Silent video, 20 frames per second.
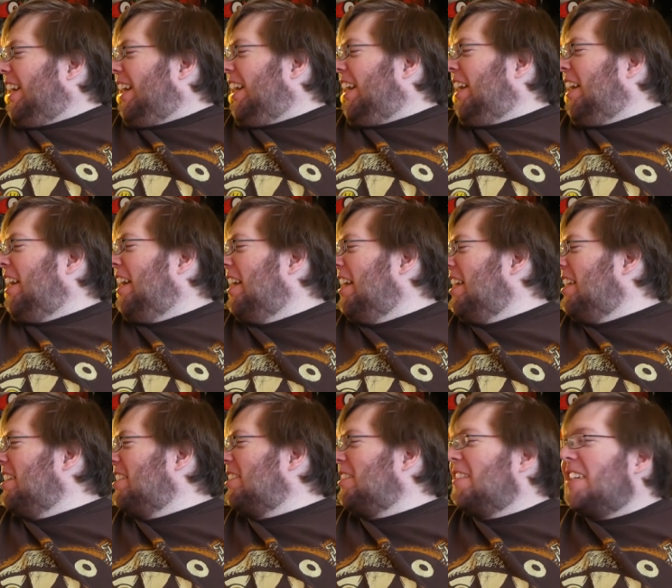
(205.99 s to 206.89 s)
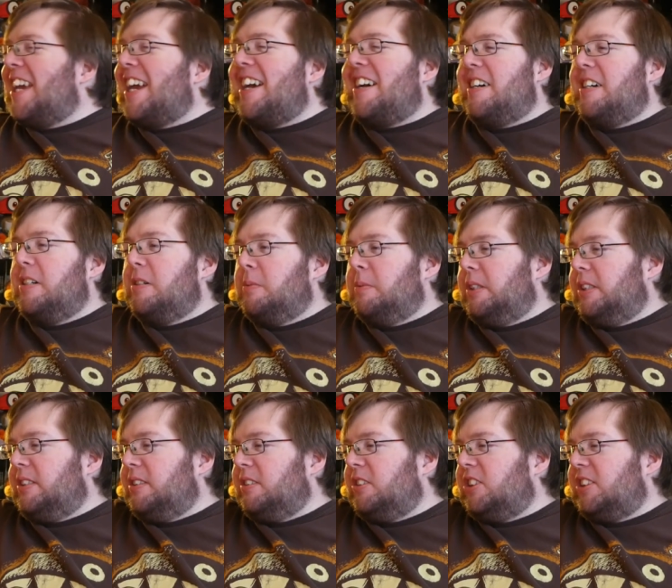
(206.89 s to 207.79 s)
Uh, so yeah,
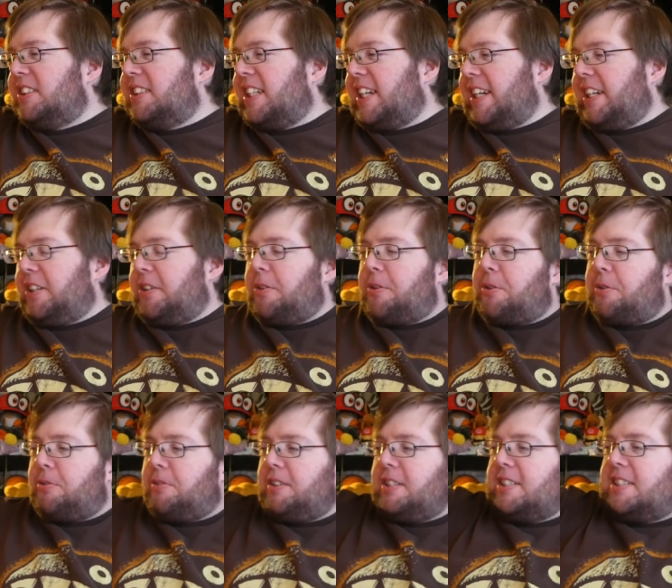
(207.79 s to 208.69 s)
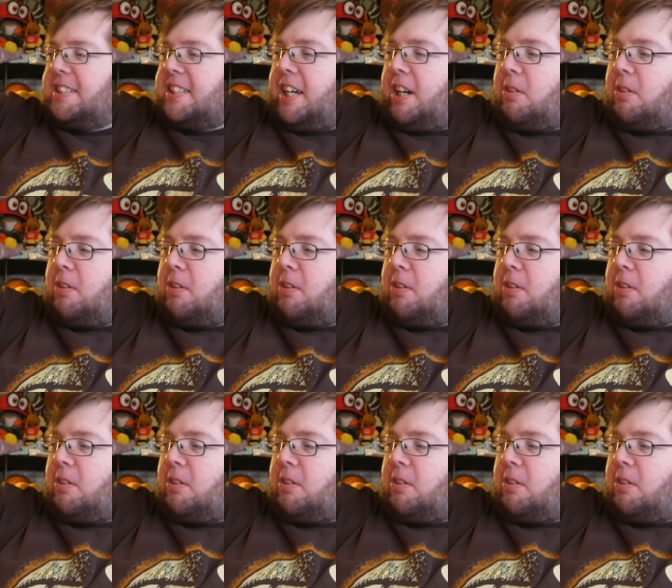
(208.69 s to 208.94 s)
we'll just kind of go through this.